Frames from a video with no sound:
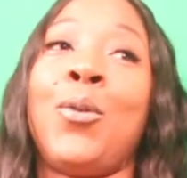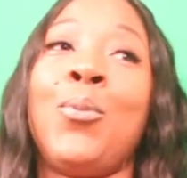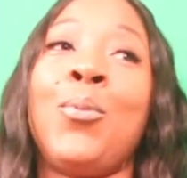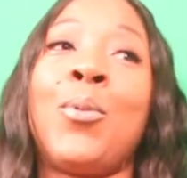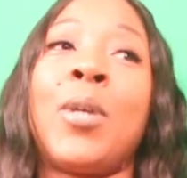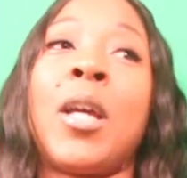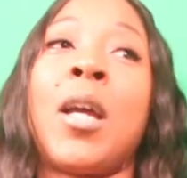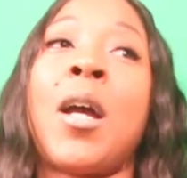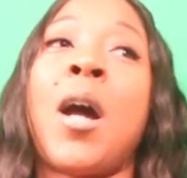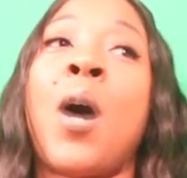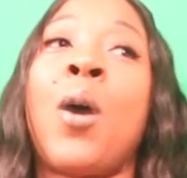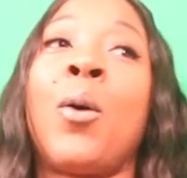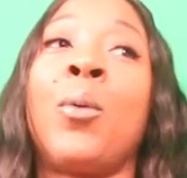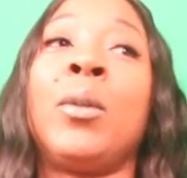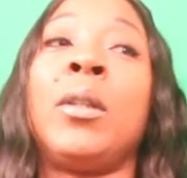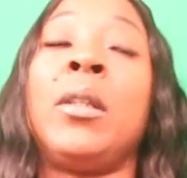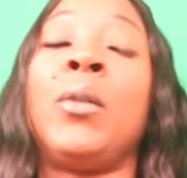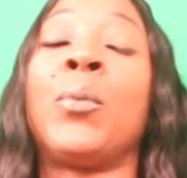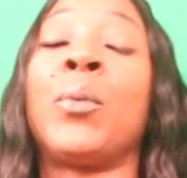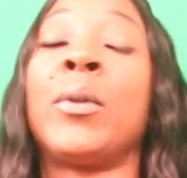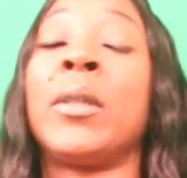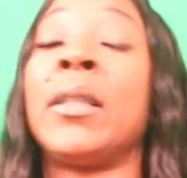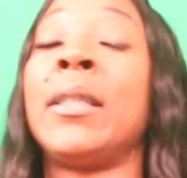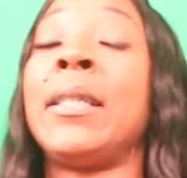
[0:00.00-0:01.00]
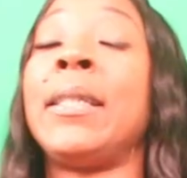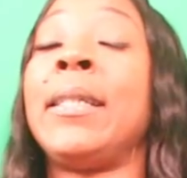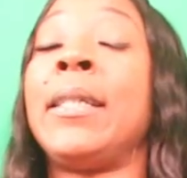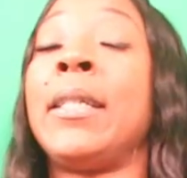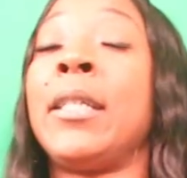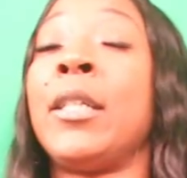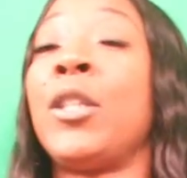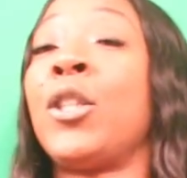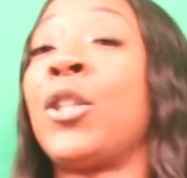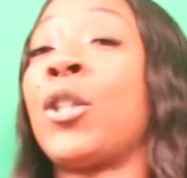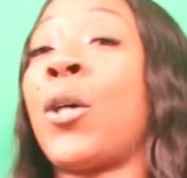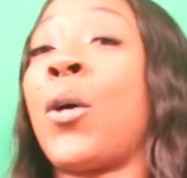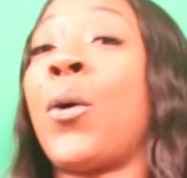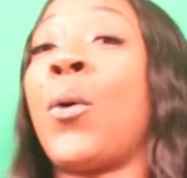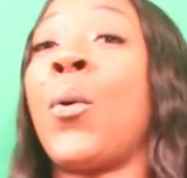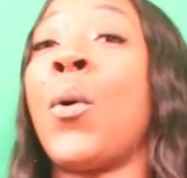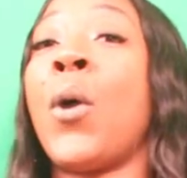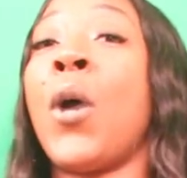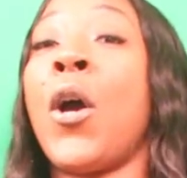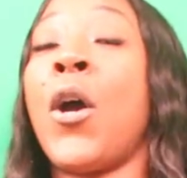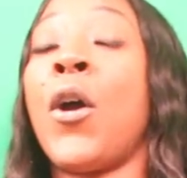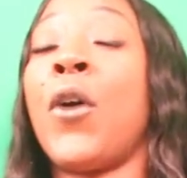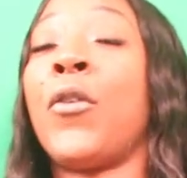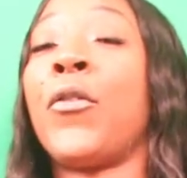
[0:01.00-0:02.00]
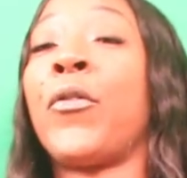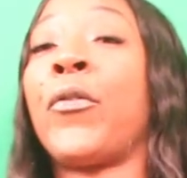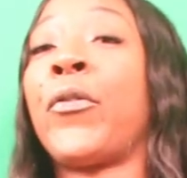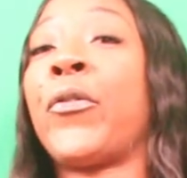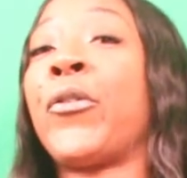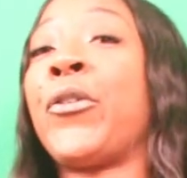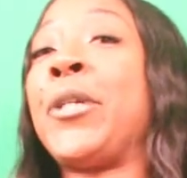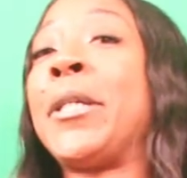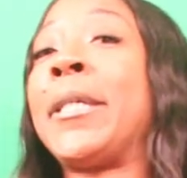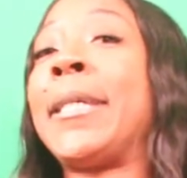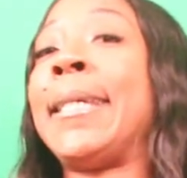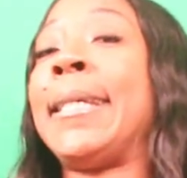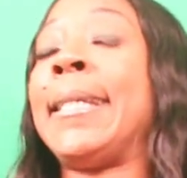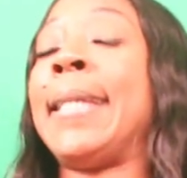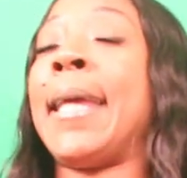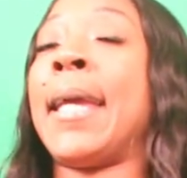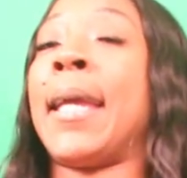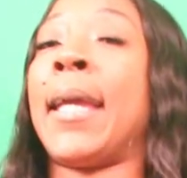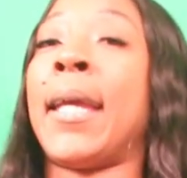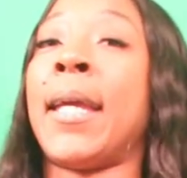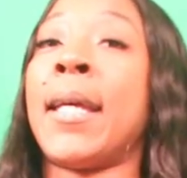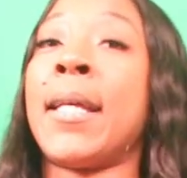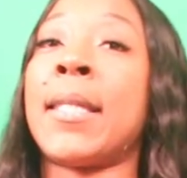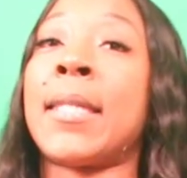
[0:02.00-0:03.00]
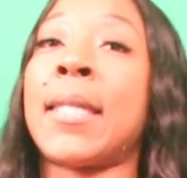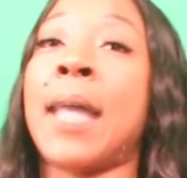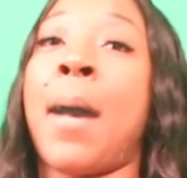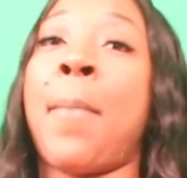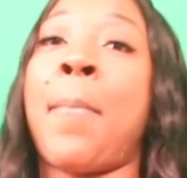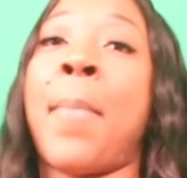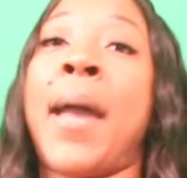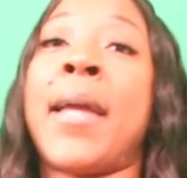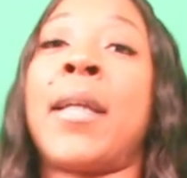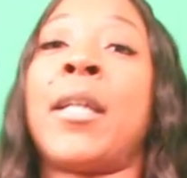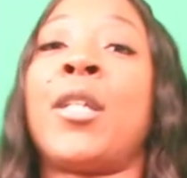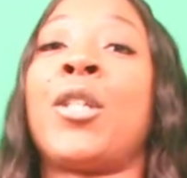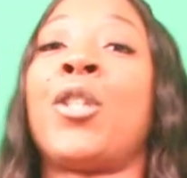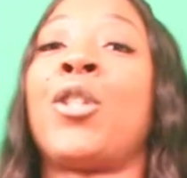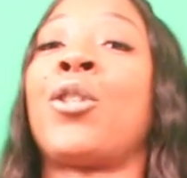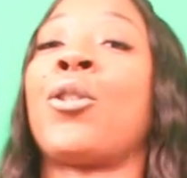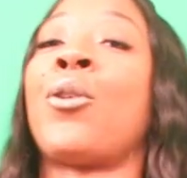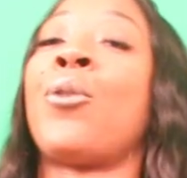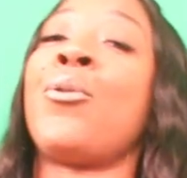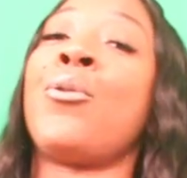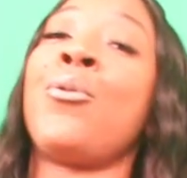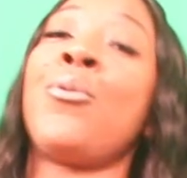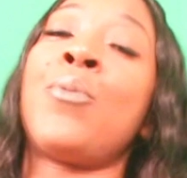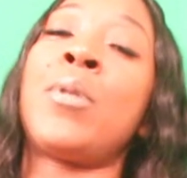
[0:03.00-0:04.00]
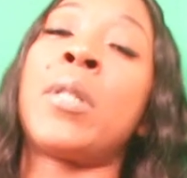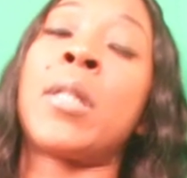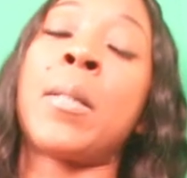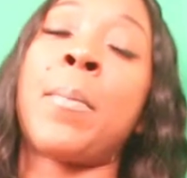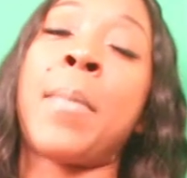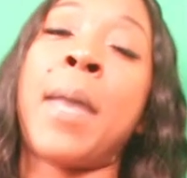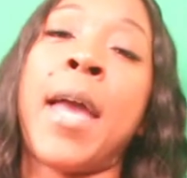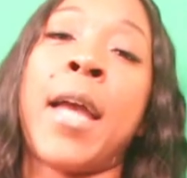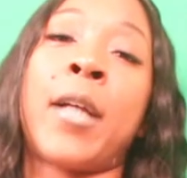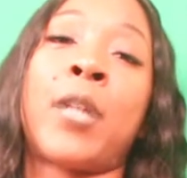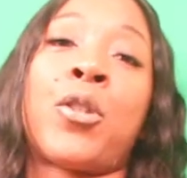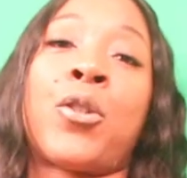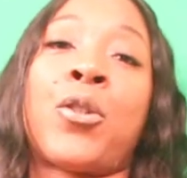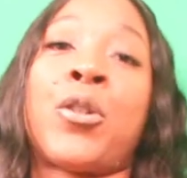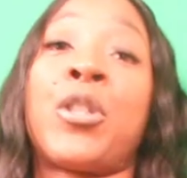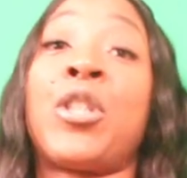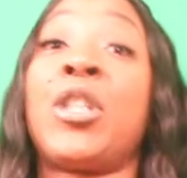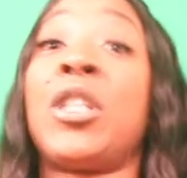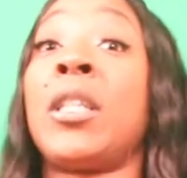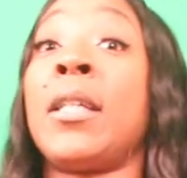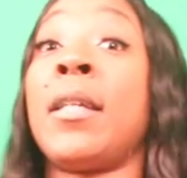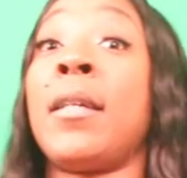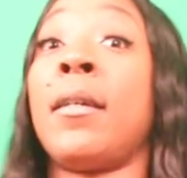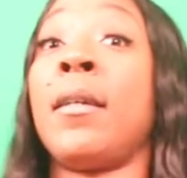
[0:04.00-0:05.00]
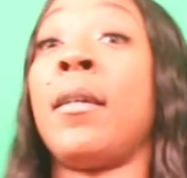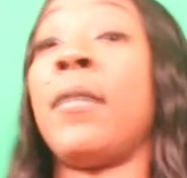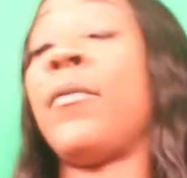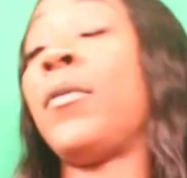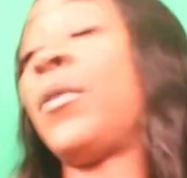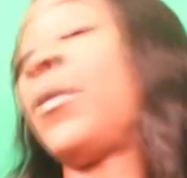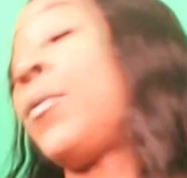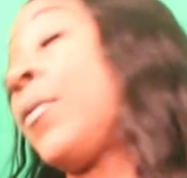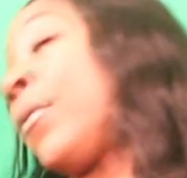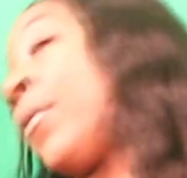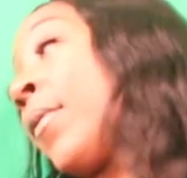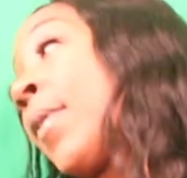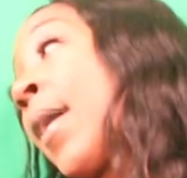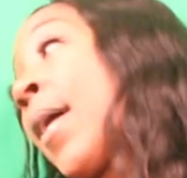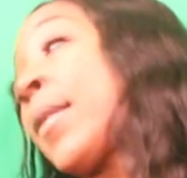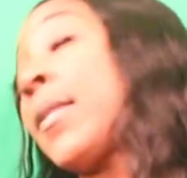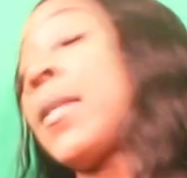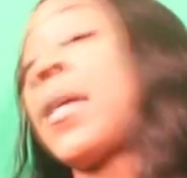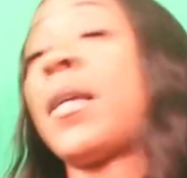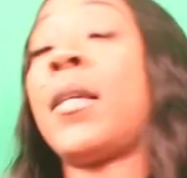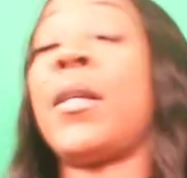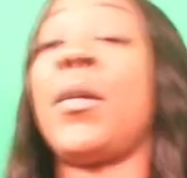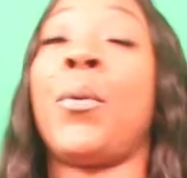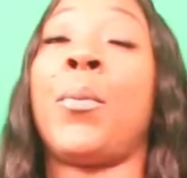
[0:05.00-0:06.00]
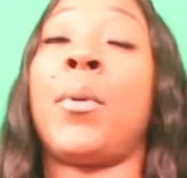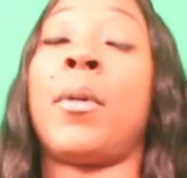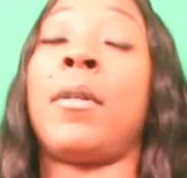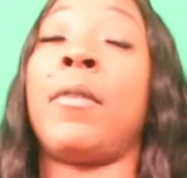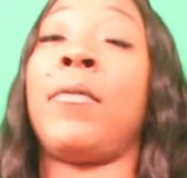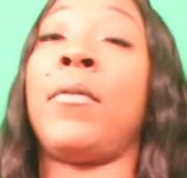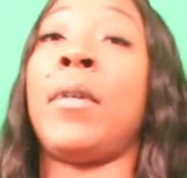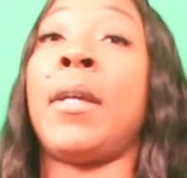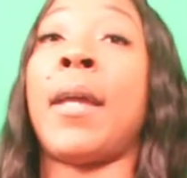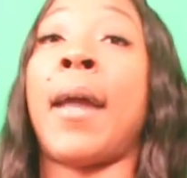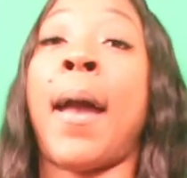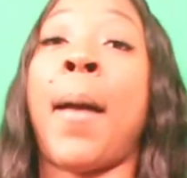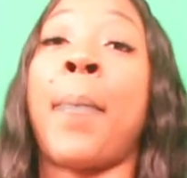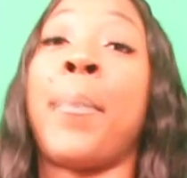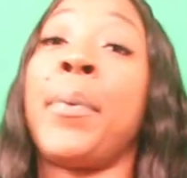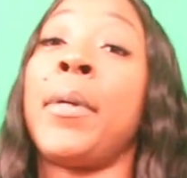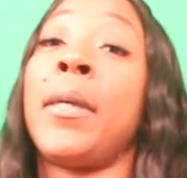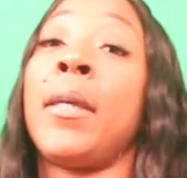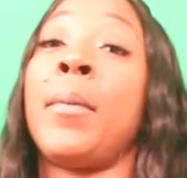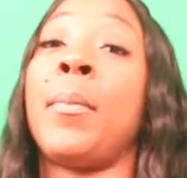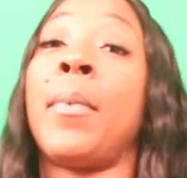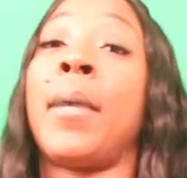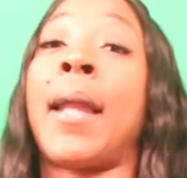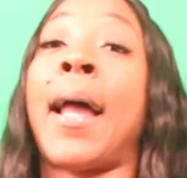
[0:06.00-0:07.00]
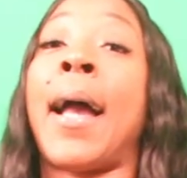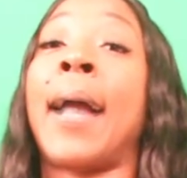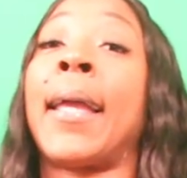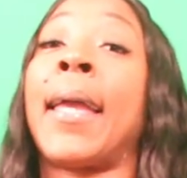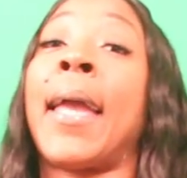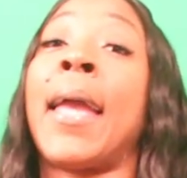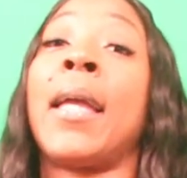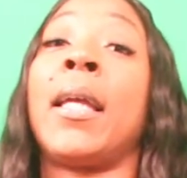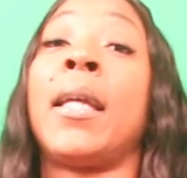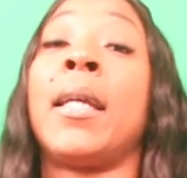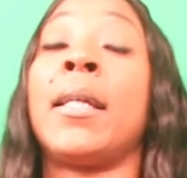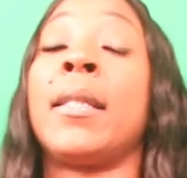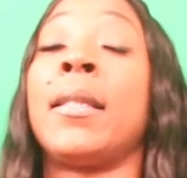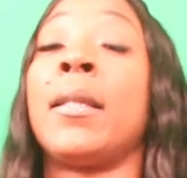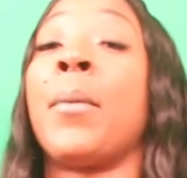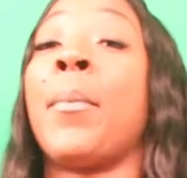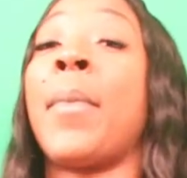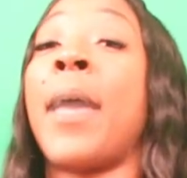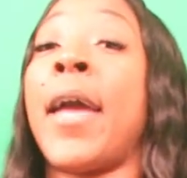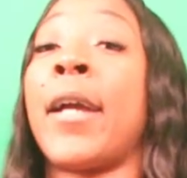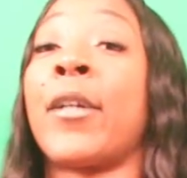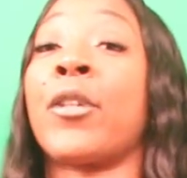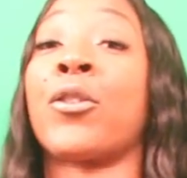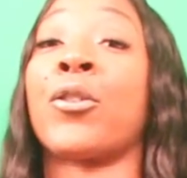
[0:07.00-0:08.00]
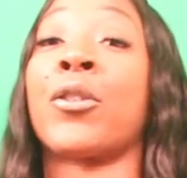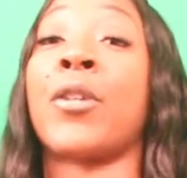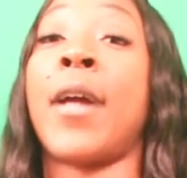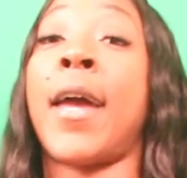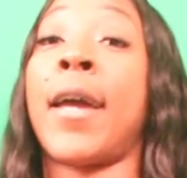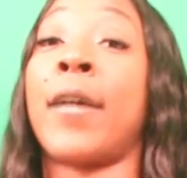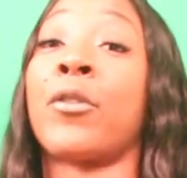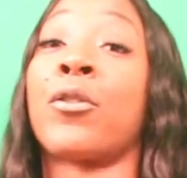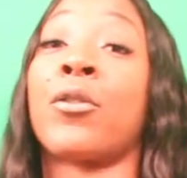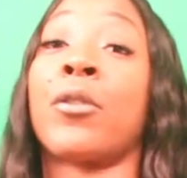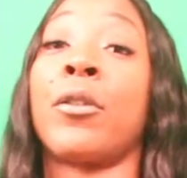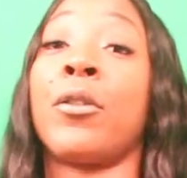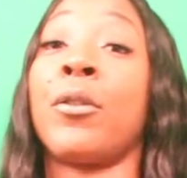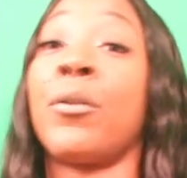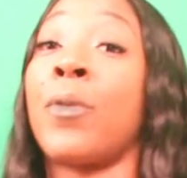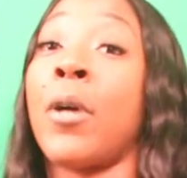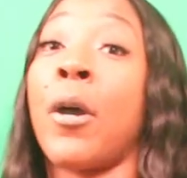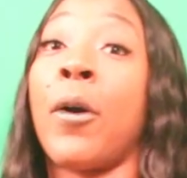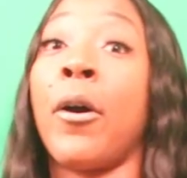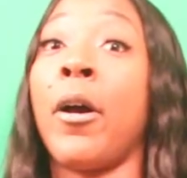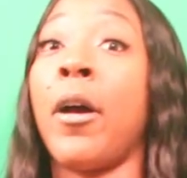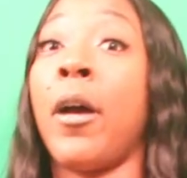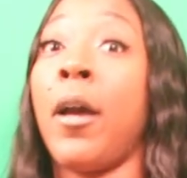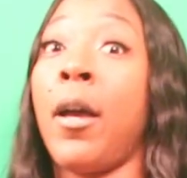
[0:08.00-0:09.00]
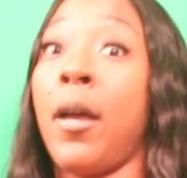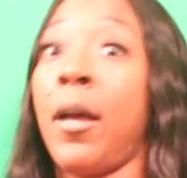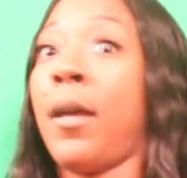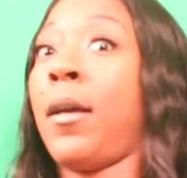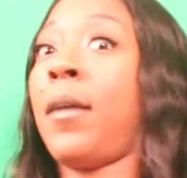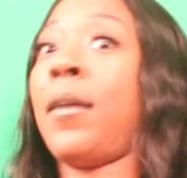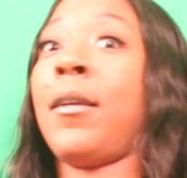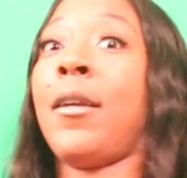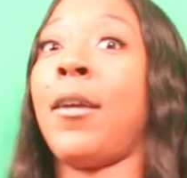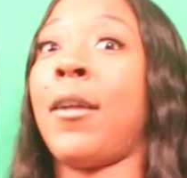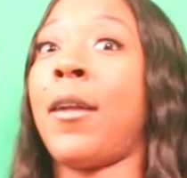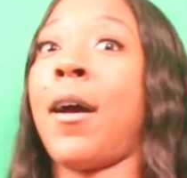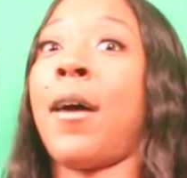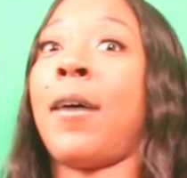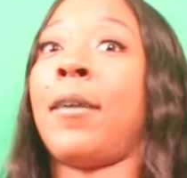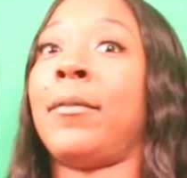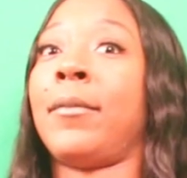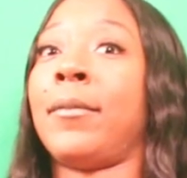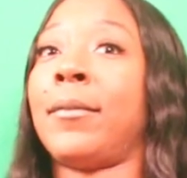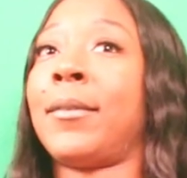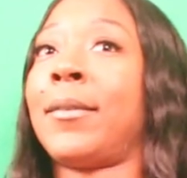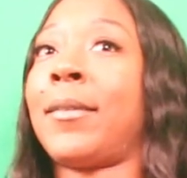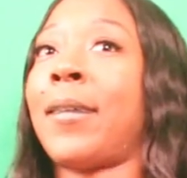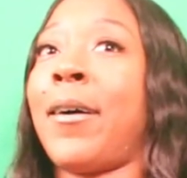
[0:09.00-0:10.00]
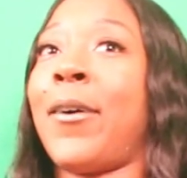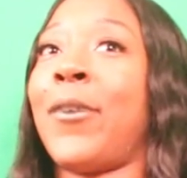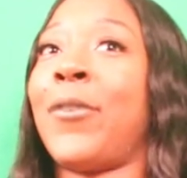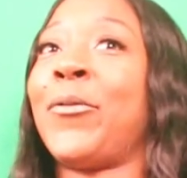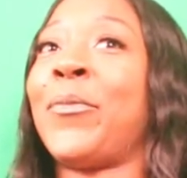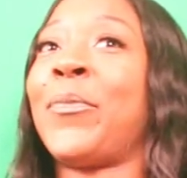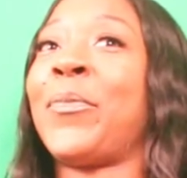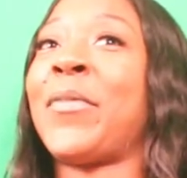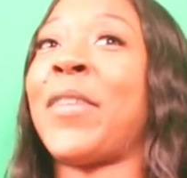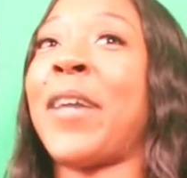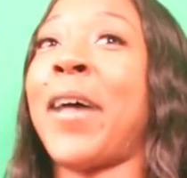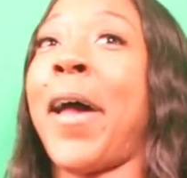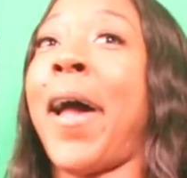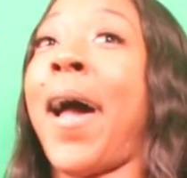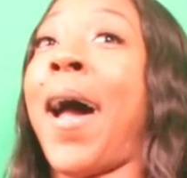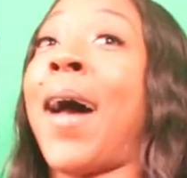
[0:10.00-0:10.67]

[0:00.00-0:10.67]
You can only really get your freaky dance. I might can show you some extra shit if you I take you on the VIP, but I can't get them extra extra. You know, you know? So okay.